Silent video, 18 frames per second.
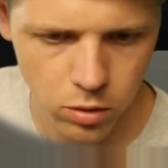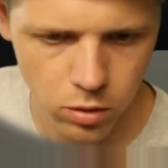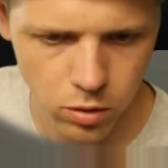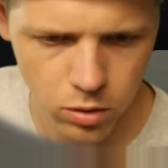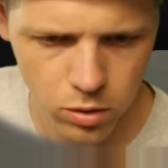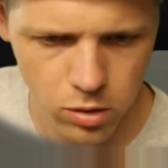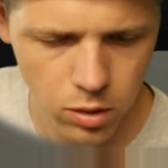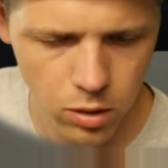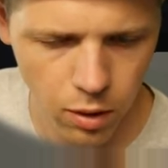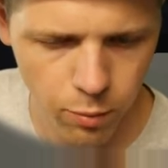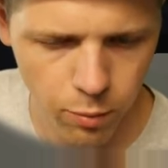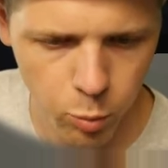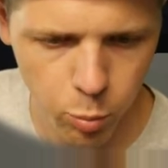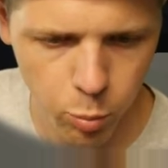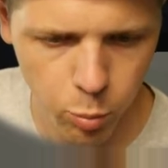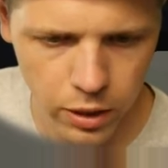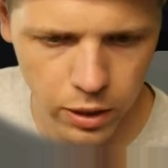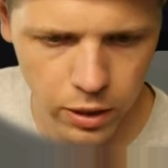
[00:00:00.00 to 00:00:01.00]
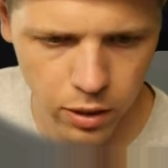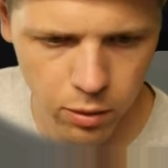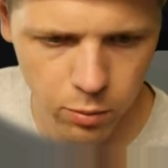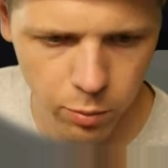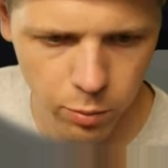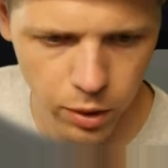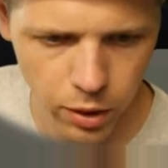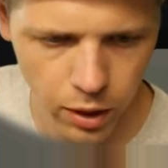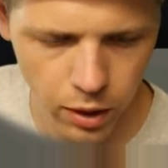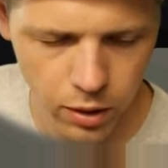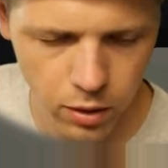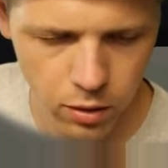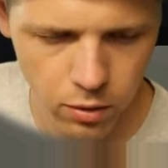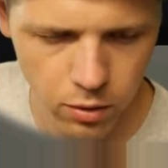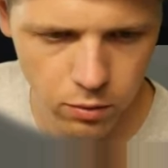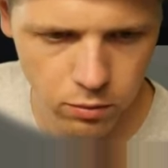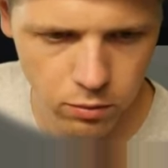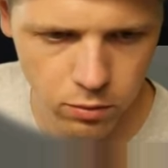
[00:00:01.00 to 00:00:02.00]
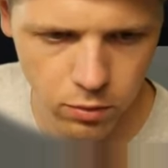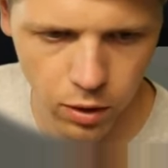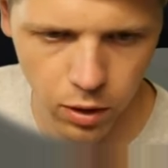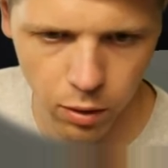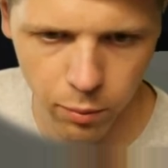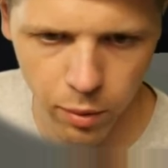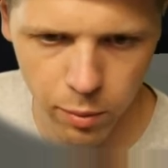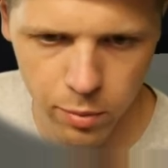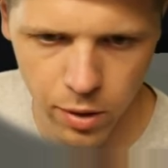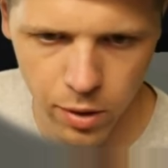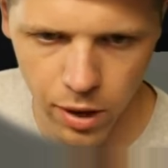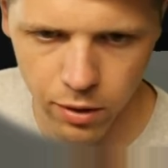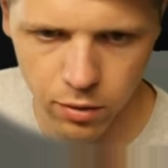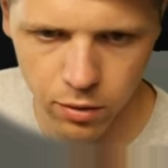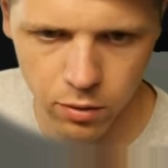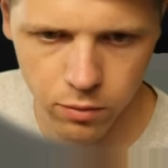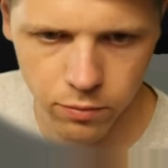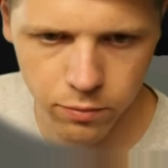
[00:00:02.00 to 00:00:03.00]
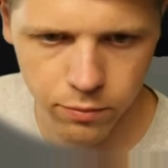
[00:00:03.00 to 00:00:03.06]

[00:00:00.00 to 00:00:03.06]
Because it let me put it in, but I didn't. Oh, maybe, I don't know.